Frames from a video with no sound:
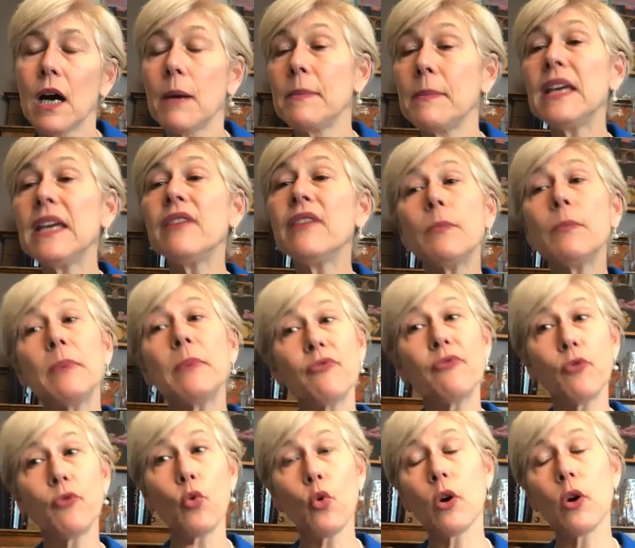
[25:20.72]
Even
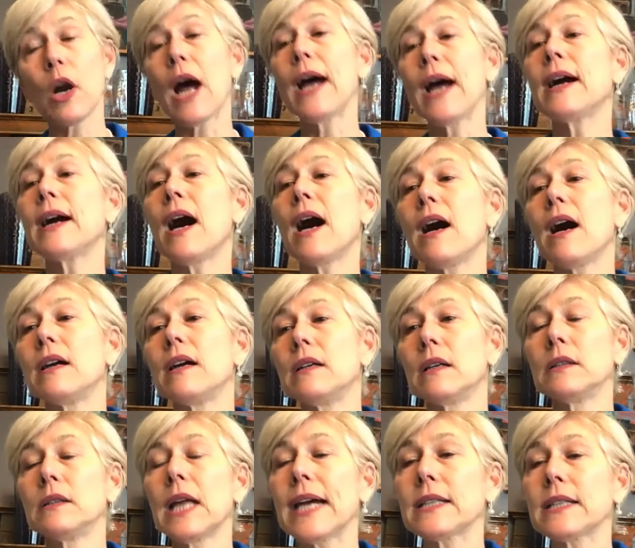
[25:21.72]
before I got
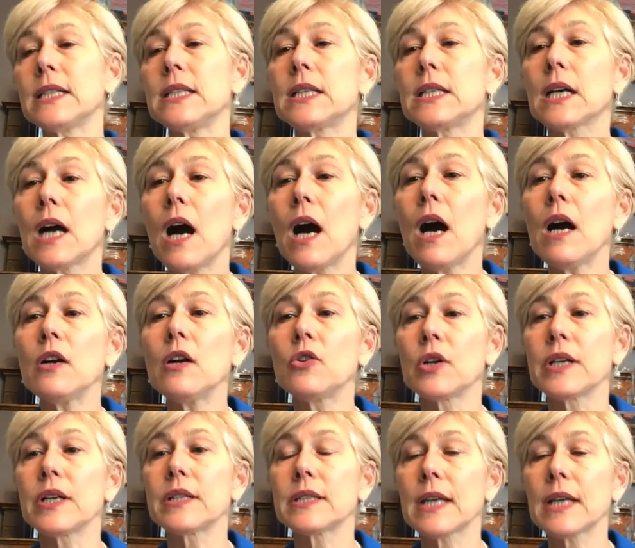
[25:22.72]
elected to
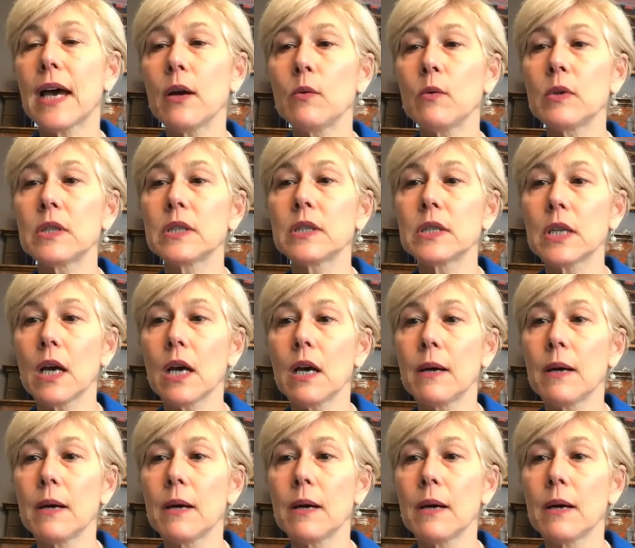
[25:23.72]
Congress, I was,